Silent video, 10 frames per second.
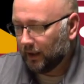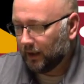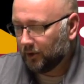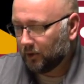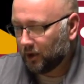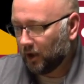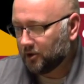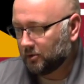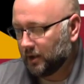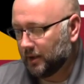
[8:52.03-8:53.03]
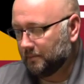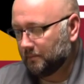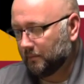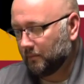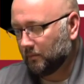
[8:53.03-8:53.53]
in her country,
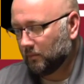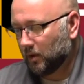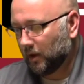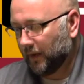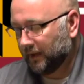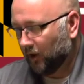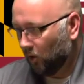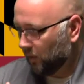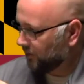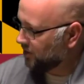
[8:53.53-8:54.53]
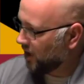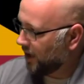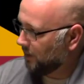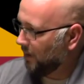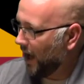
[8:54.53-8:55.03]
they dealt with the
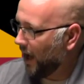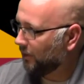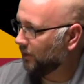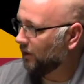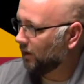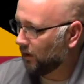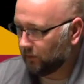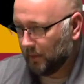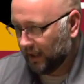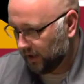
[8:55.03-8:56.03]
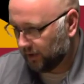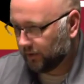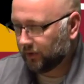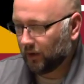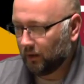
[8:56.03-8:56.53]
Shining Path for many
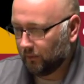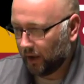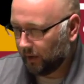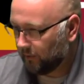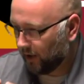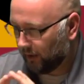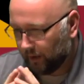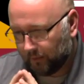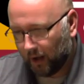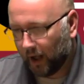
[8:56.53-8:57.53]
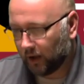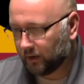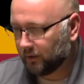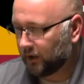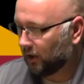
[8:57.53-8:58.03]
years. Very
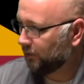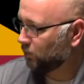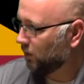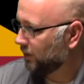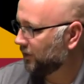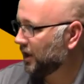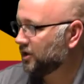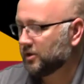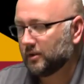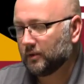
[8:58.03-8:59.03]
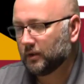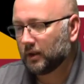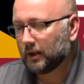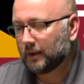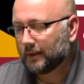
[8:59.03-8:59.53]
violent terrorist organization.